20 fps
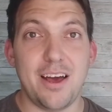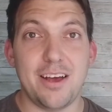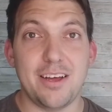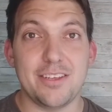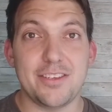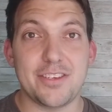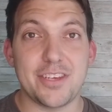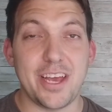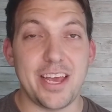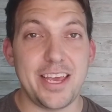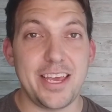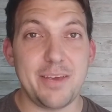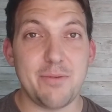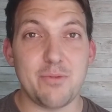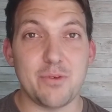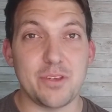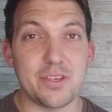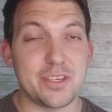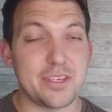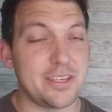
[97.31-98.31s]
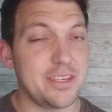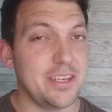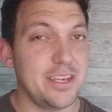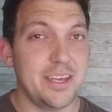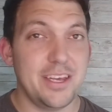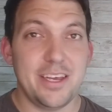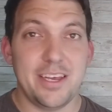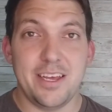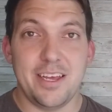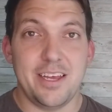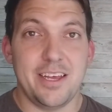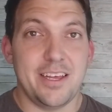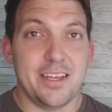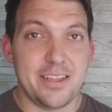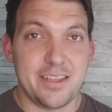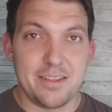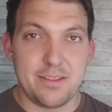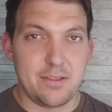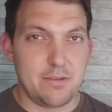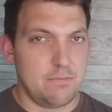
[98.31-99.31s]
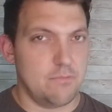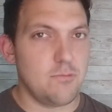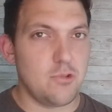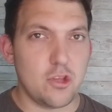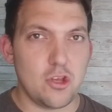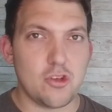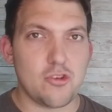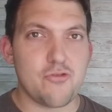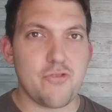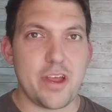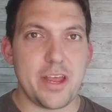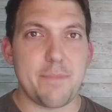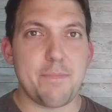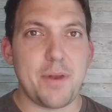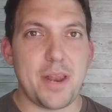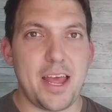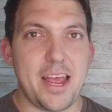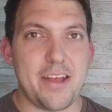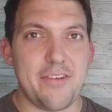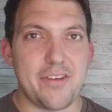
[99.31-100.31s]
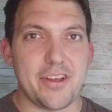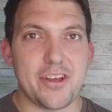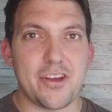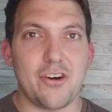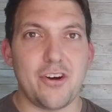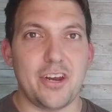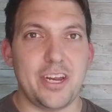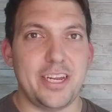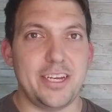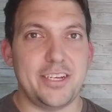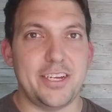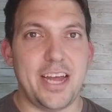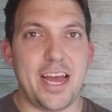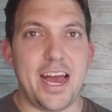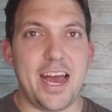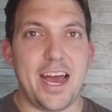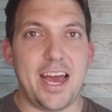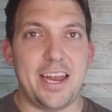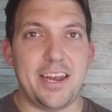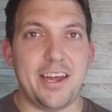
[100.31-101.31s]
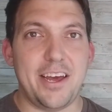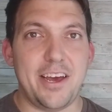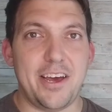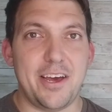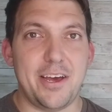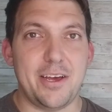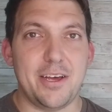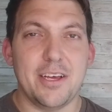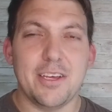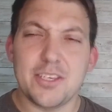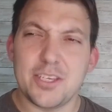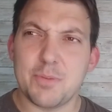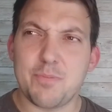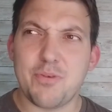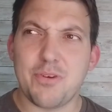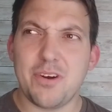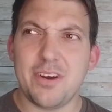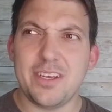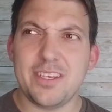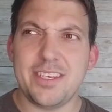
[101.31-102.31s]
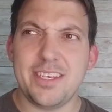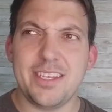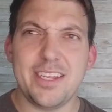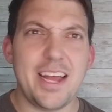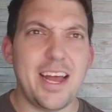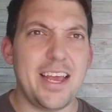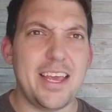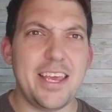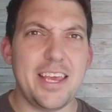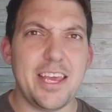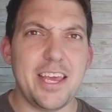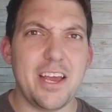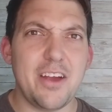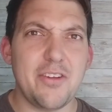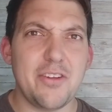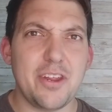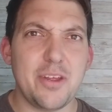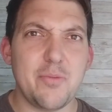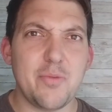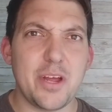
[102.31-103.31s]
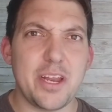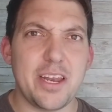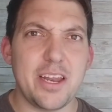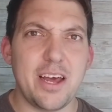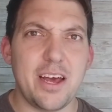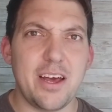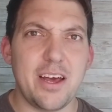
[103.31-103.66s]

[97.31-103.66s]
So he was great player in college, and surprising that he only went